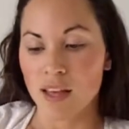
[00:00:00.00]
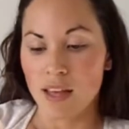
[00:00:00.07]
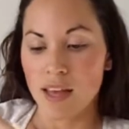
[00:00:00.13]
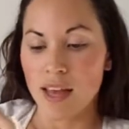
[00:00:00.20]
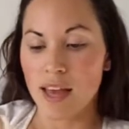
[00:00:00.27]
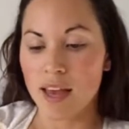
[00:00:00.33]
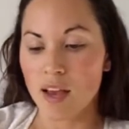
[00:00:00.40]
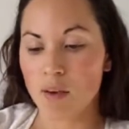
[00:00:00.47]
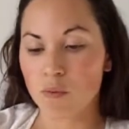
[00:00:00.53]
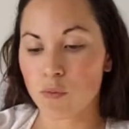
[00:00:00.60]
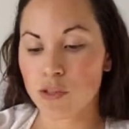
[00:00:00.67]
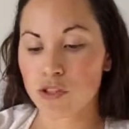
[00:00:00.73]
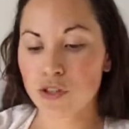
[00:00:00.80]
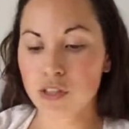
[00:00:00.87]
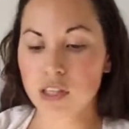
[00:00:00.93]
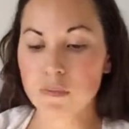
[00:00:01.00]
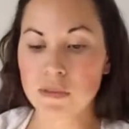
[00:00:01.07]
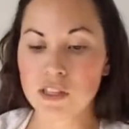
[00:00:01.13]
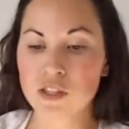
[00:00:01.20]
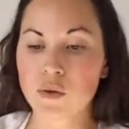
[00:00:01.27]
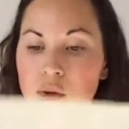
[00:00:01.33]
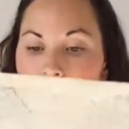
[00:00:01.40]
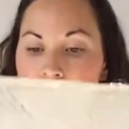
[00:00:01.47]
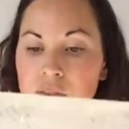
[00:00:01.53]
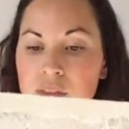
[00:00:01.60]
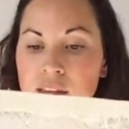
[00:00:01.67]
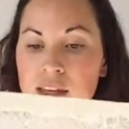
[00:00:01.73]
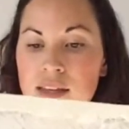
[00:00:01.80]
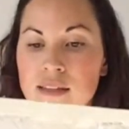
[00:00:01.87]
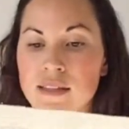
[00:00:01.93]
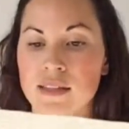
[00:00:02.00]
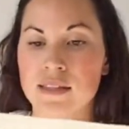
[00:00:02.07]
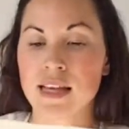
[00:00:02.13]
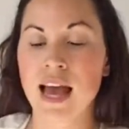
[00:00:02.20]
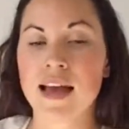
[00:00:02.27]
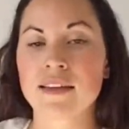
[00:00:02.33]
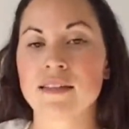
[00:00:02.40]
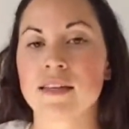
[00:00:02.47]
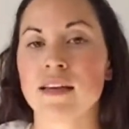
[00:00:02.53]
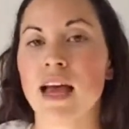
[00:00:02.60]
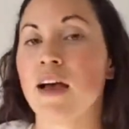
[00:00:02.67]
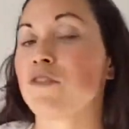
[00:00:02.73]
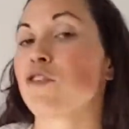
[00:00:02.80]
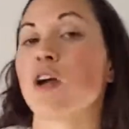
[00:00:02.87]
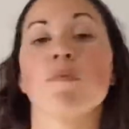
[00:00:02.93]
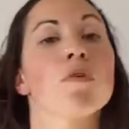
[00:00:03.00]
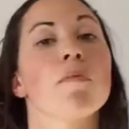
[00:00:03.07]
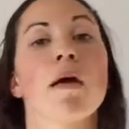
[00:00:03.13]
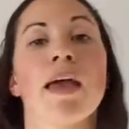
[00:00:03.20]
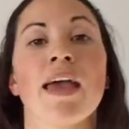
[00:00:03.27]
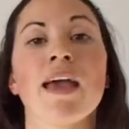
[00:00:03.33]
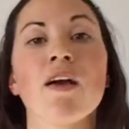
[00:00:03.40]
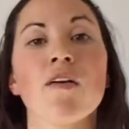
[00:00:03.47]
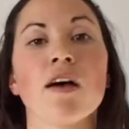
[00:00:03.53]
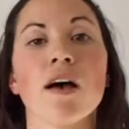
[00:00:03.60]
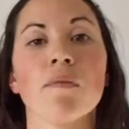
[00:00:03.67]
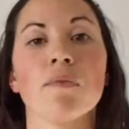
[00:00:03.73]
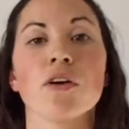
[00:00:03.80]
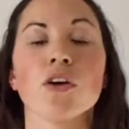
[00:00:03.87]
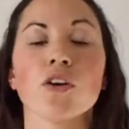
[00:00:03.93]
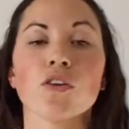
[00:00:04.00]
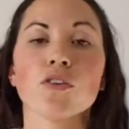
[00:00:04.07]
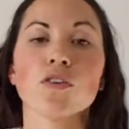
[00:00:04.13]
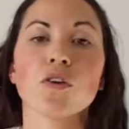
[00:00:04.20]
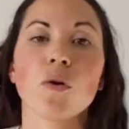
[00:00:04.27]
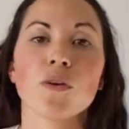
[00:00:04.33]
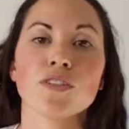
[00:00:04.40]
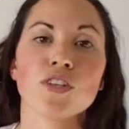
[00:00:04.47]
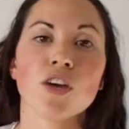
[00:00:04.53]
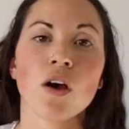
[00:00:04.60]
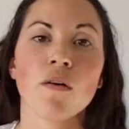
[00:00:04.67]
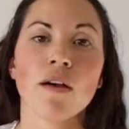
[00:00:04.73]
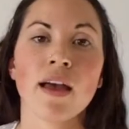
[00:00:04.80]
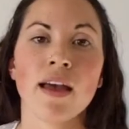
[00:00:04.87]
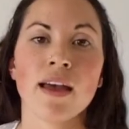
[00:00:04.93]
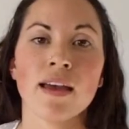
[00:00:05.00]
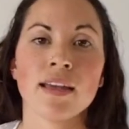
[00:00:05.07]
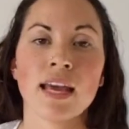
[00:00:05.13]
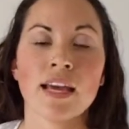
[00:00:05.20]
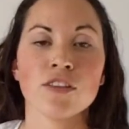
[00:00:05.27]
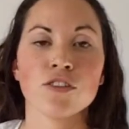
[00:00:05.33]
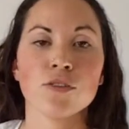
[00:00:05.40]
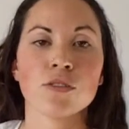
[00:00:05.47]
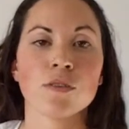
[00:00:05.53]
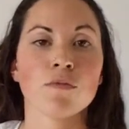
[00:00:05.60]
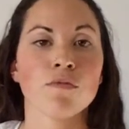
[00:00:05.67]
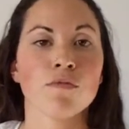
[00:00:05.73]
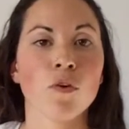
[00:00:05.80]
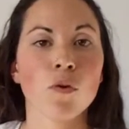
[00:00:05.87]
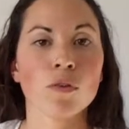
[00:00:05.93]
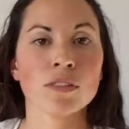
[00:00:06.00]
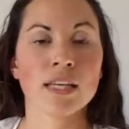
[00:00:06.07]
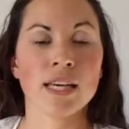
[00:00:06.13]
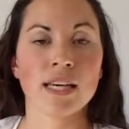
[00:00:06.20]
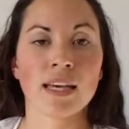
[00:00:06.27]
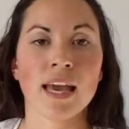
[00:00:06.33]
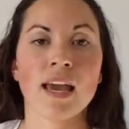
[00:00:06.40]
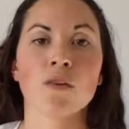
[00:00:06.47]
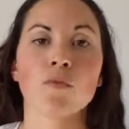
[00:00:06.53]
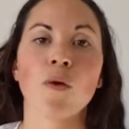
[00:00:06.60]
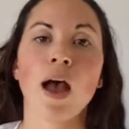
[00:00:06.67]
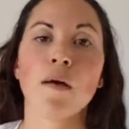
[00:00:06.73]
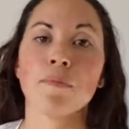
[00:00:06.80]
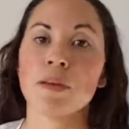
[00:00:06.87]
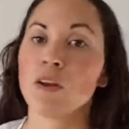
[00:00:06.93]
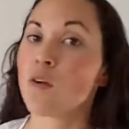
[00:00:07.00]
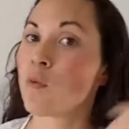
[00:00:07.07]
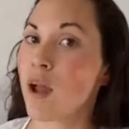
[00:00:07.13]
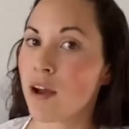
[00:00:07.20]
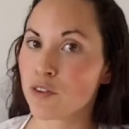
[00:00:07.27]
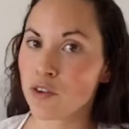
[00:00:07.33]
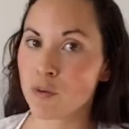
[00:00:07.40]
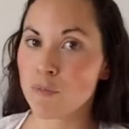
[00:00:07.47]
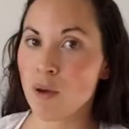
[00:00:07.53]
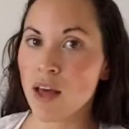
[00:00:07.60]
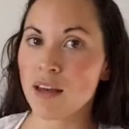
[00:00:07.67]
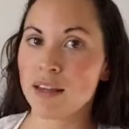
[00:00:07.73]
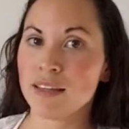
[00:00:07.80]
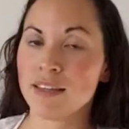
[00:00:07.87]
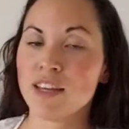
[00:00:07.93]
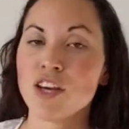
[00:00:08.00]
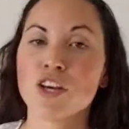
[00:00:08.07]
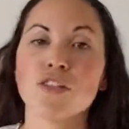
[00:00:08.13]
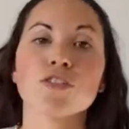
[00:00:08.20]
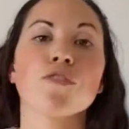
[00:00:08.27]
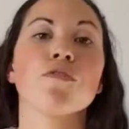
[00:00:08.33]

And what you're going to be doing with this is after I put my hair up, you're going to go ahead and do some folding and wrap it around your bun to